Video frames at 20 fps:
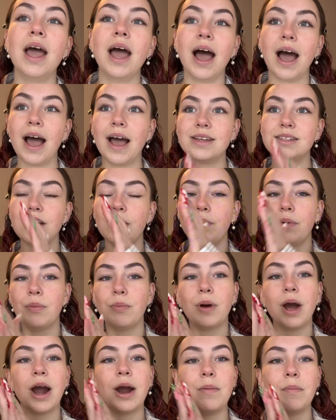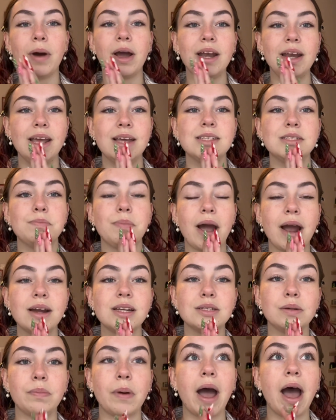as I've been wearing my knits back
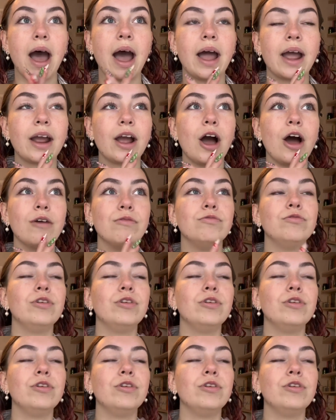to back, I've